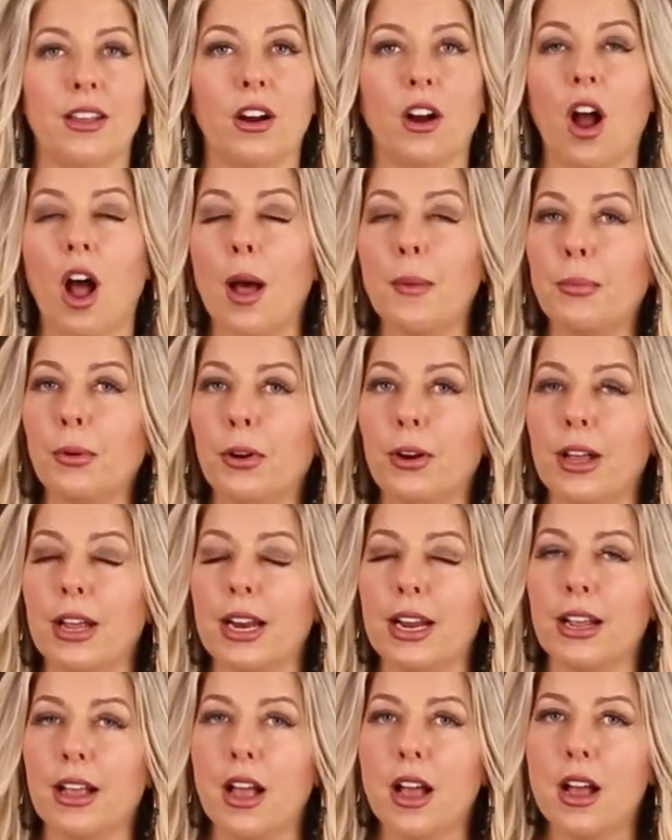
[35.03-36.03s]
They're
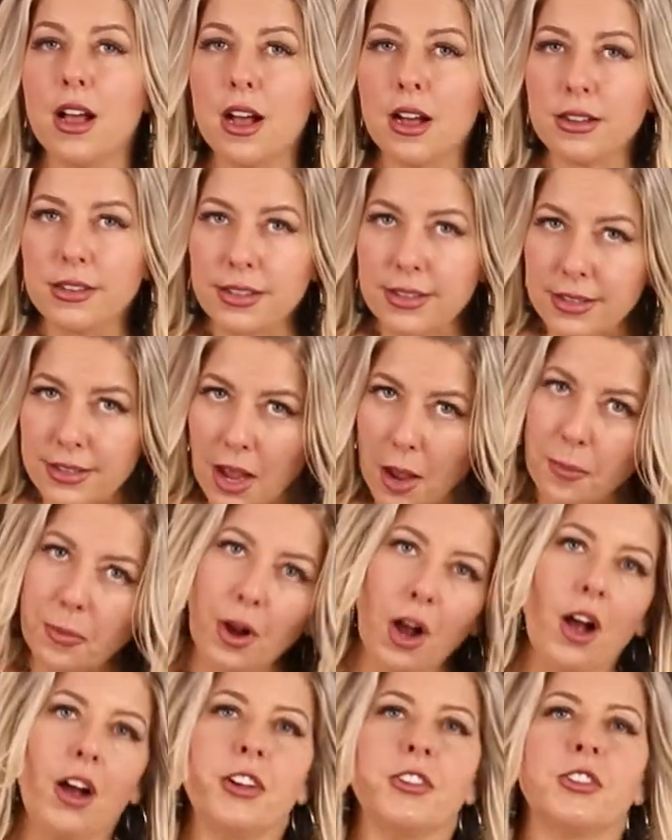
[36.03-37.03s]
operating
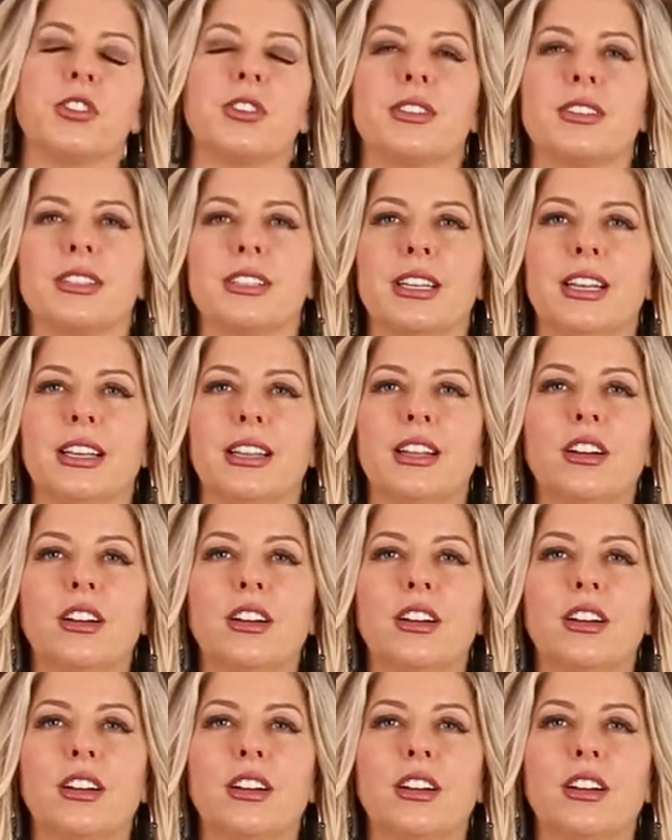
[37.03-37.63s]
subconsciously.